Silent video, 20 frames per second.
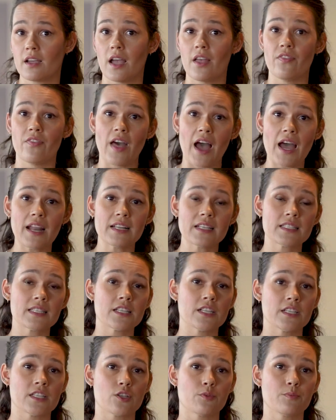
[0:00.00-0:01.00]
and that is
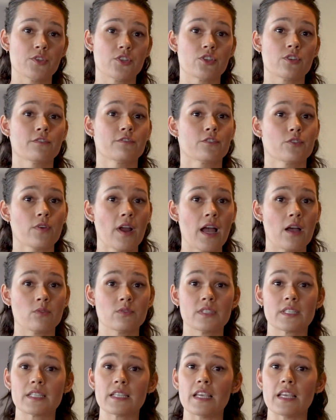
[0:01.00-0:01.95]
the distribution of grounds